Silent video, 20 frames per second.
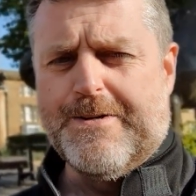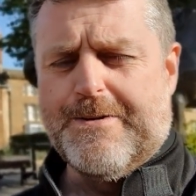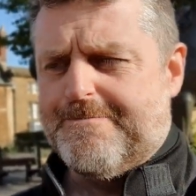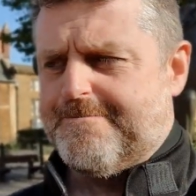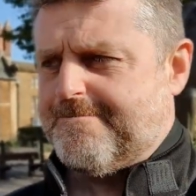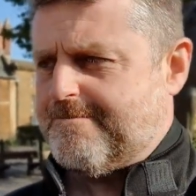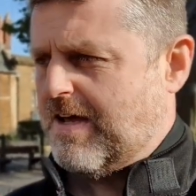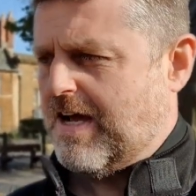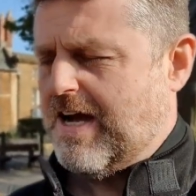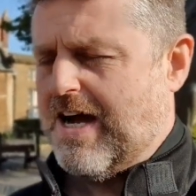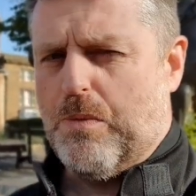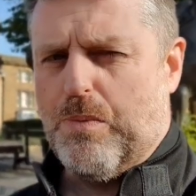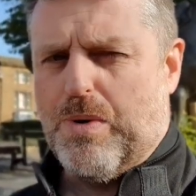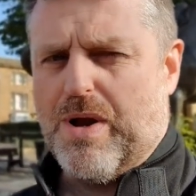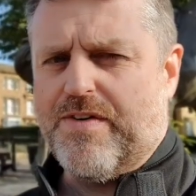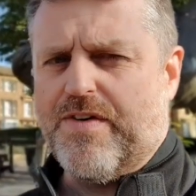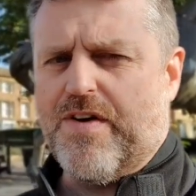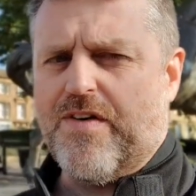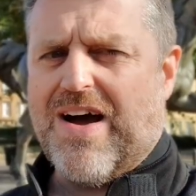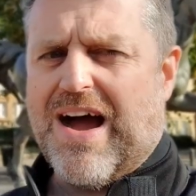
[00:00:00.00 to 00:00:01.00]
And when I've
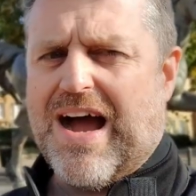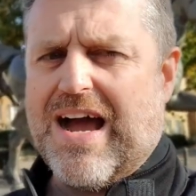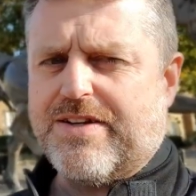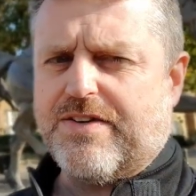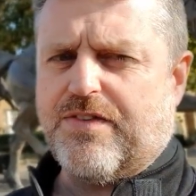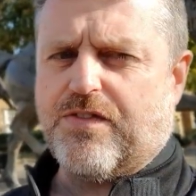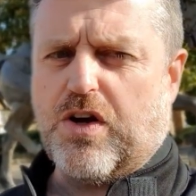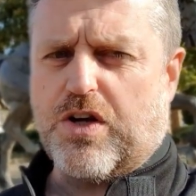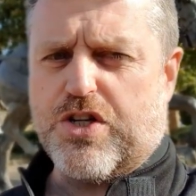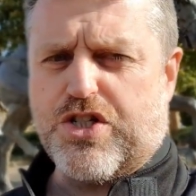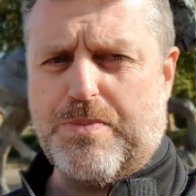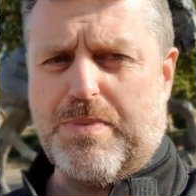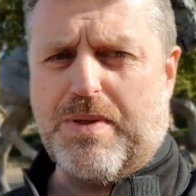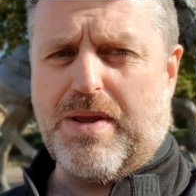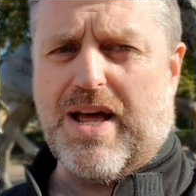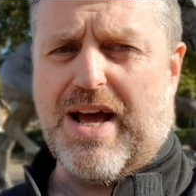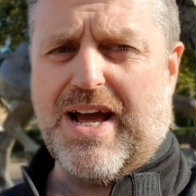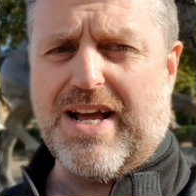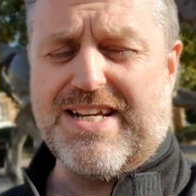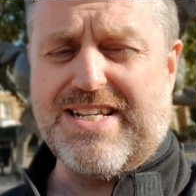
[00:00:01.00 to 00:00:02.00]
arrived, I've got something
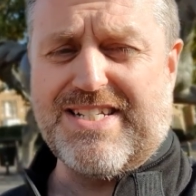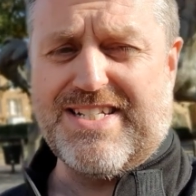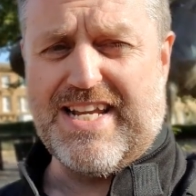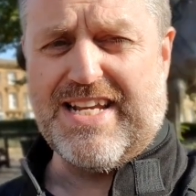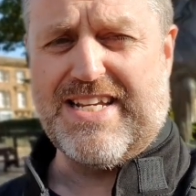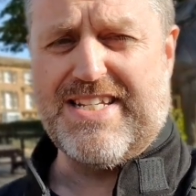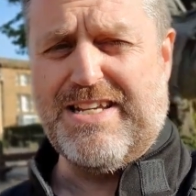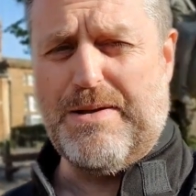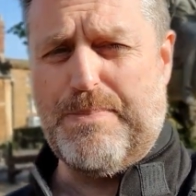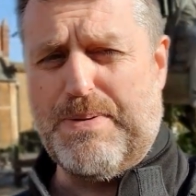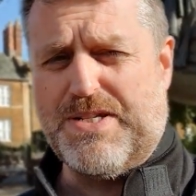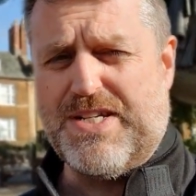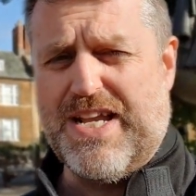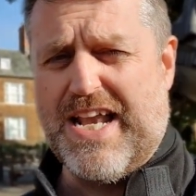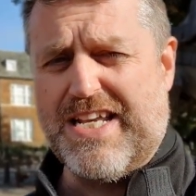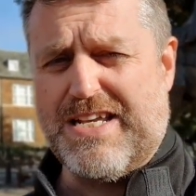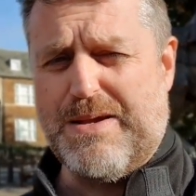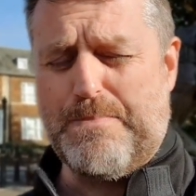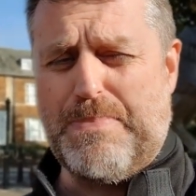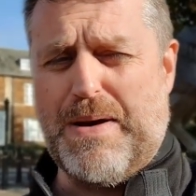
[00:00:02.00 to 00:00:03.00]
like
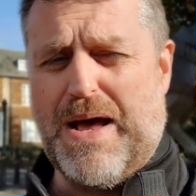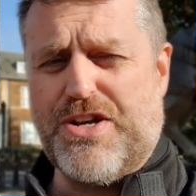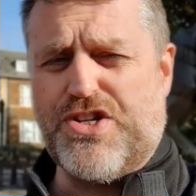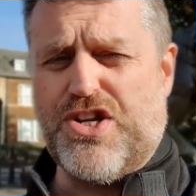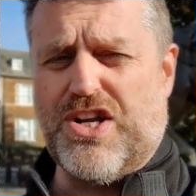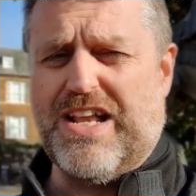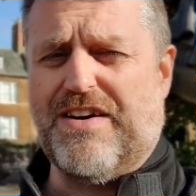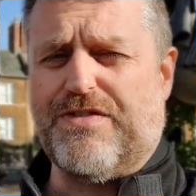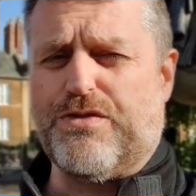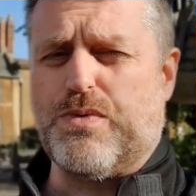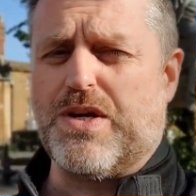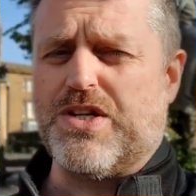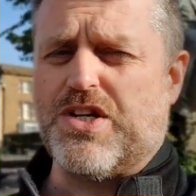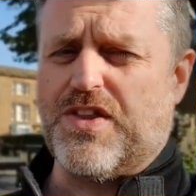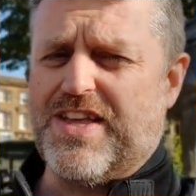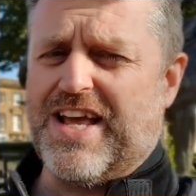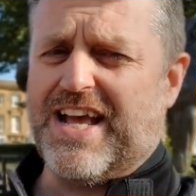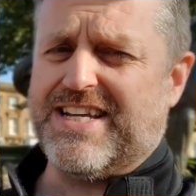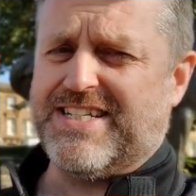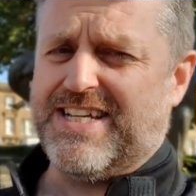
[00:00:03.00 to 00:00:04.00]
60% battery left, whereas on
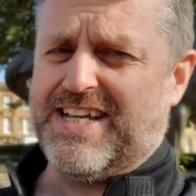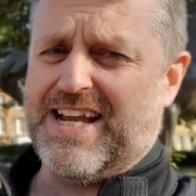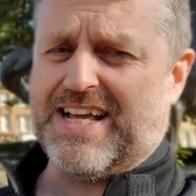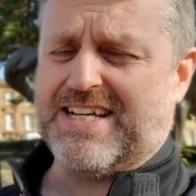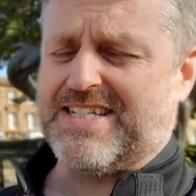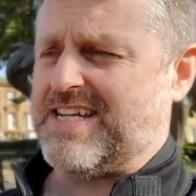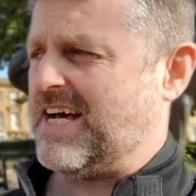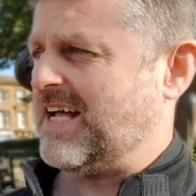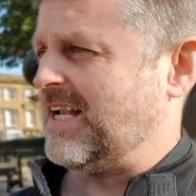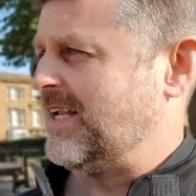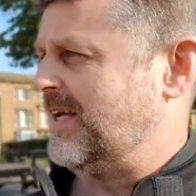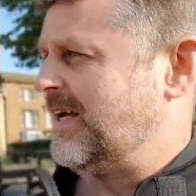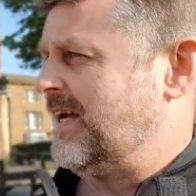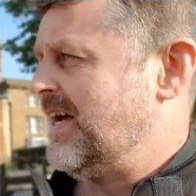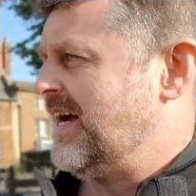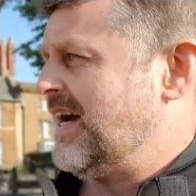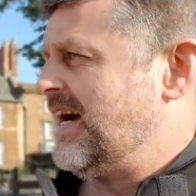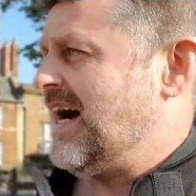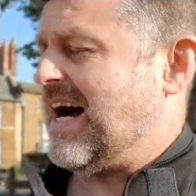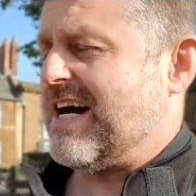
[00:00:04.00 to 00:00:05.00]
the 18XL
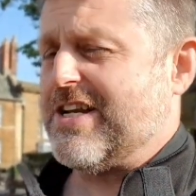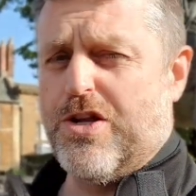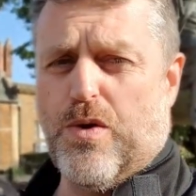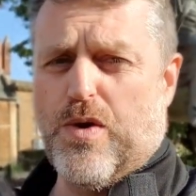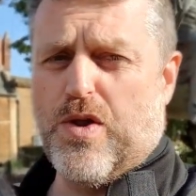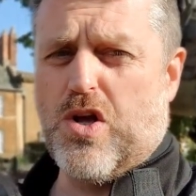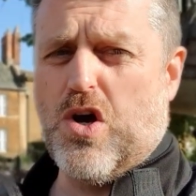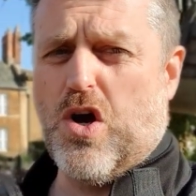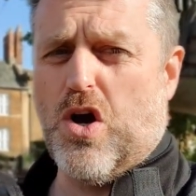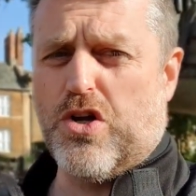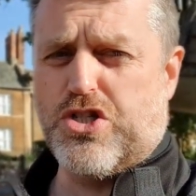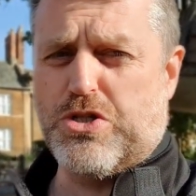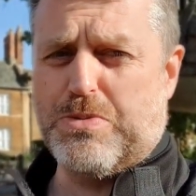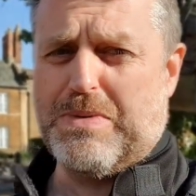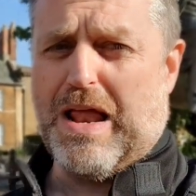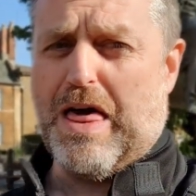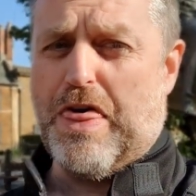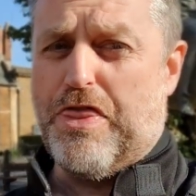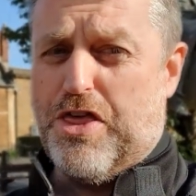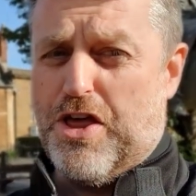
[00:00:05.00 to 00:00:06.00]
I'd only got something
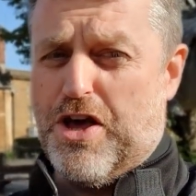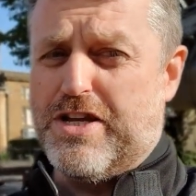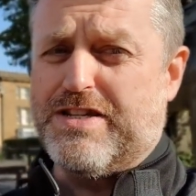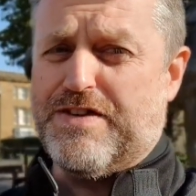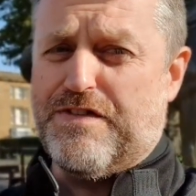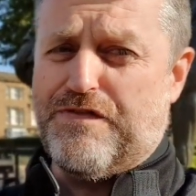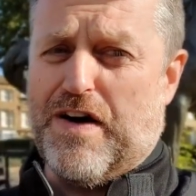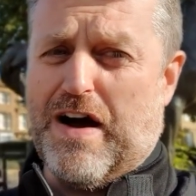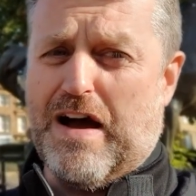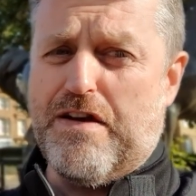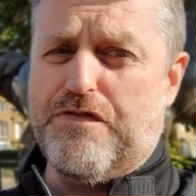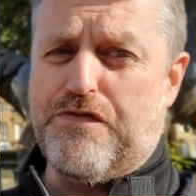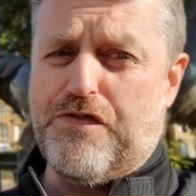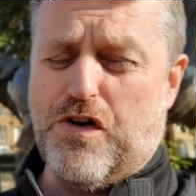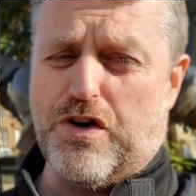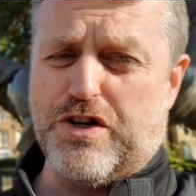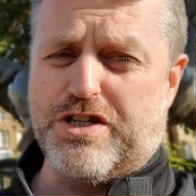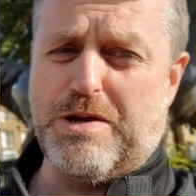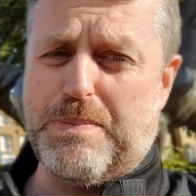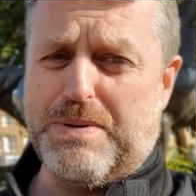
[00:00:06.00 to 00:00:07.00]
like
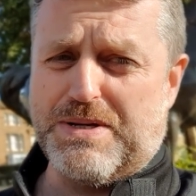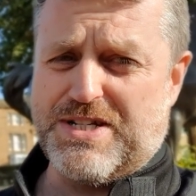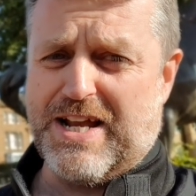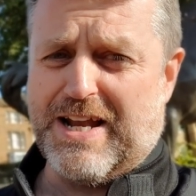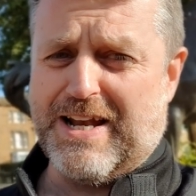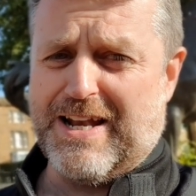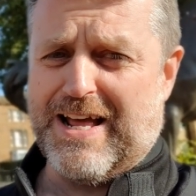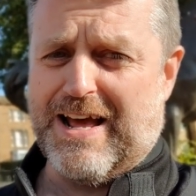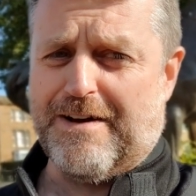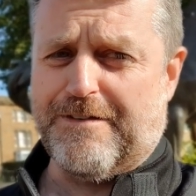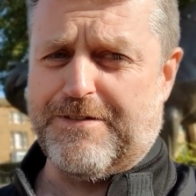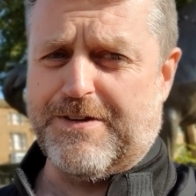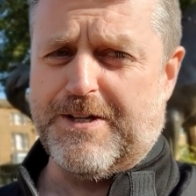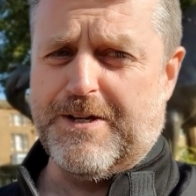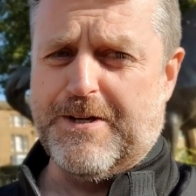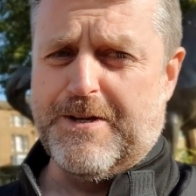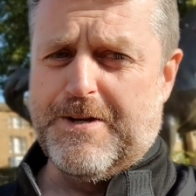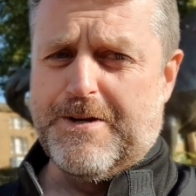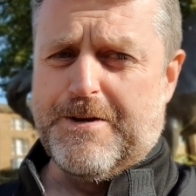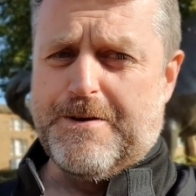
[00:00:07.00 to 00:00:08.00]
35-40% left.
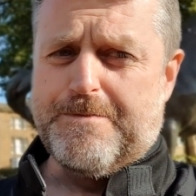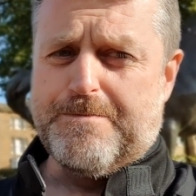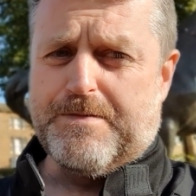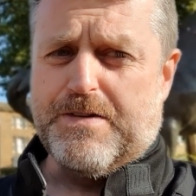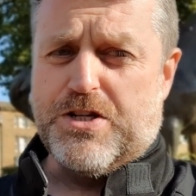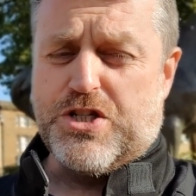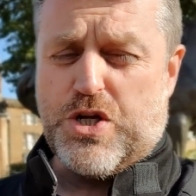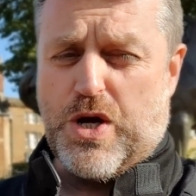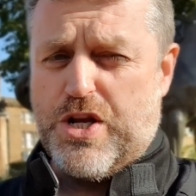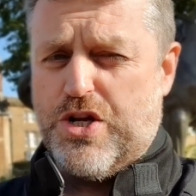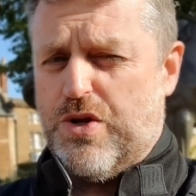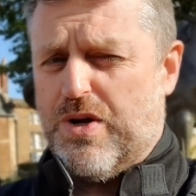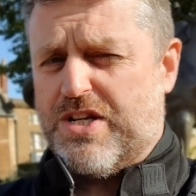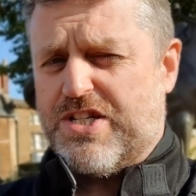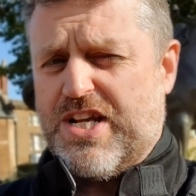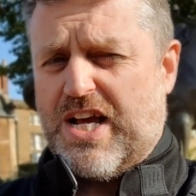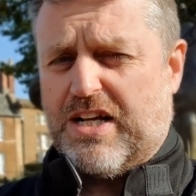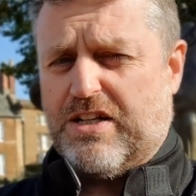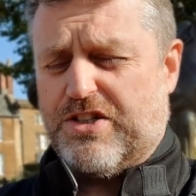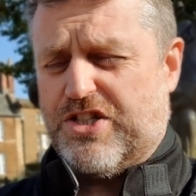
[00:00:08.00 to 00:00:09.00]
So in
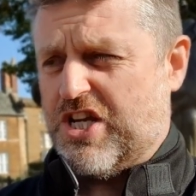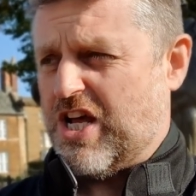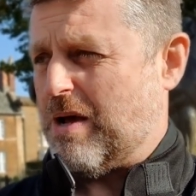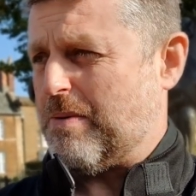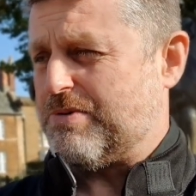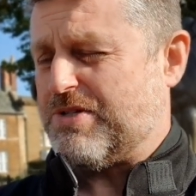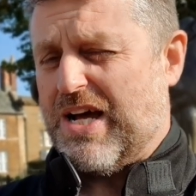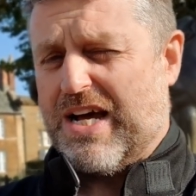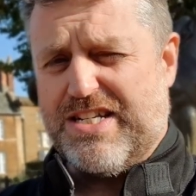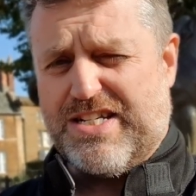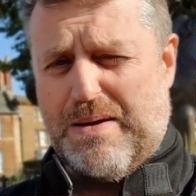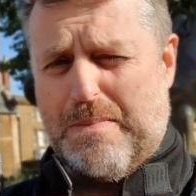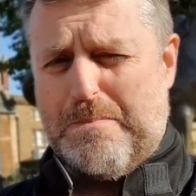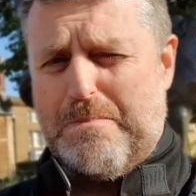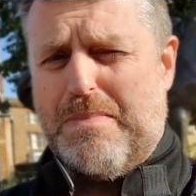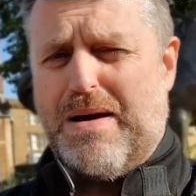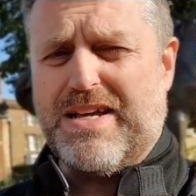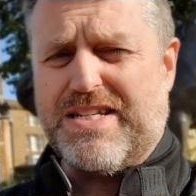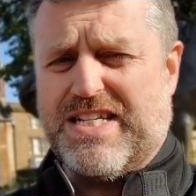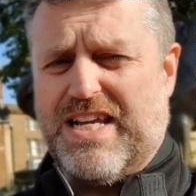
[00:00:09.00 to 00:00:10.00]
unicycle terms, that is a
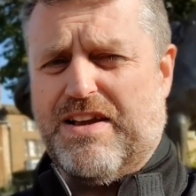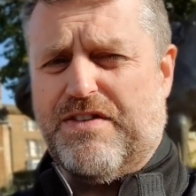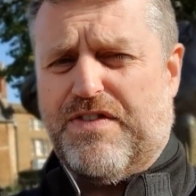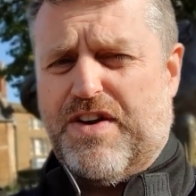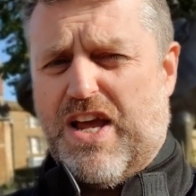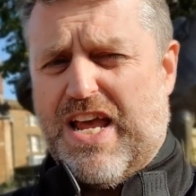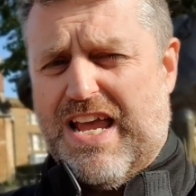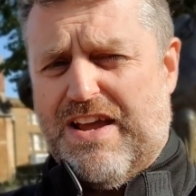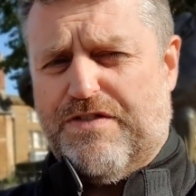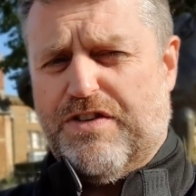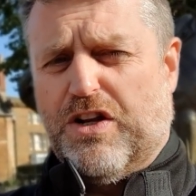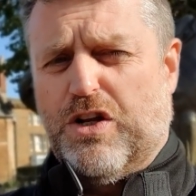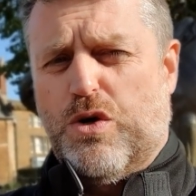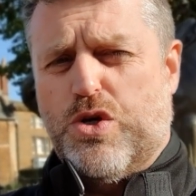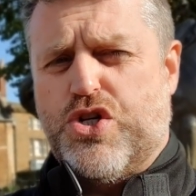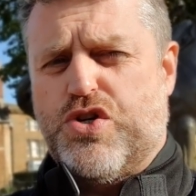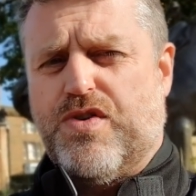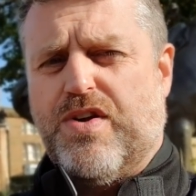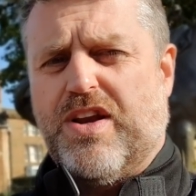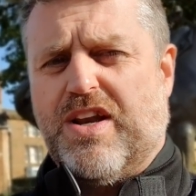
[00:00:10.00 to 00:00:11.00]
massive
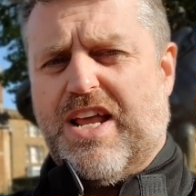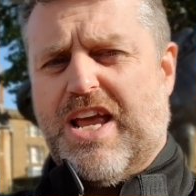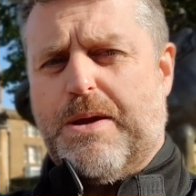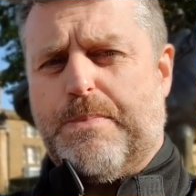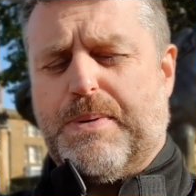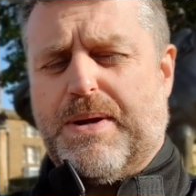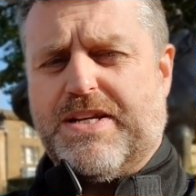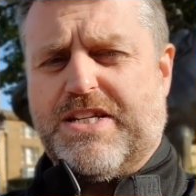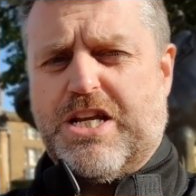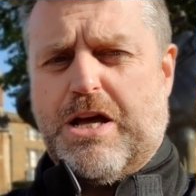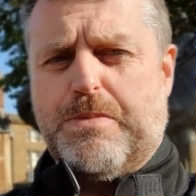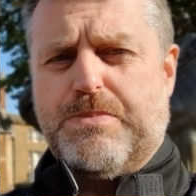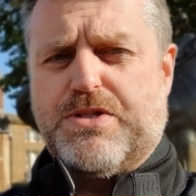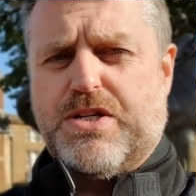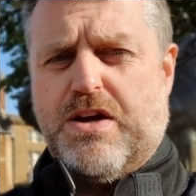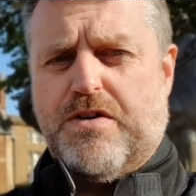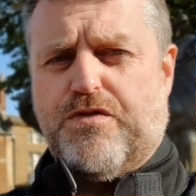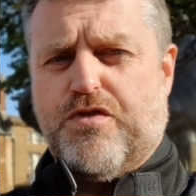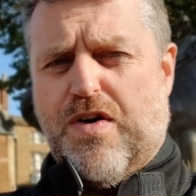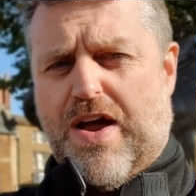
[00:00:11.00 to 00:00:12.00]
evolutionary leap in terms
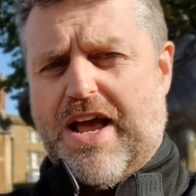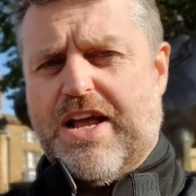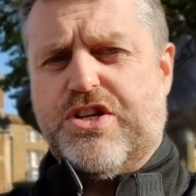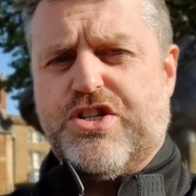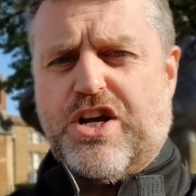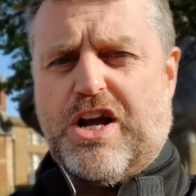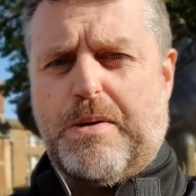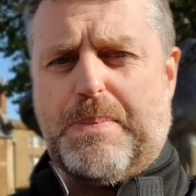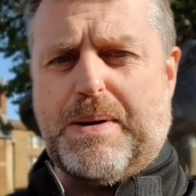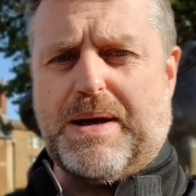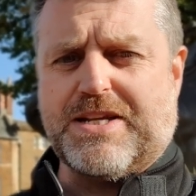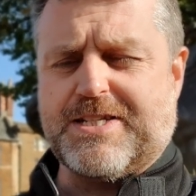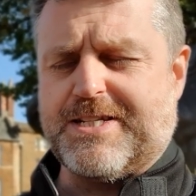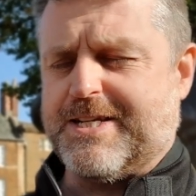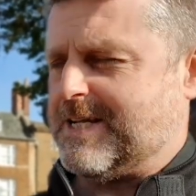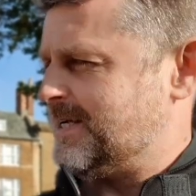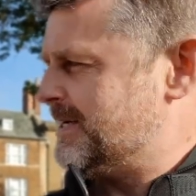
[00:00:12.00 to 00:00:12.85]
of range and capacity.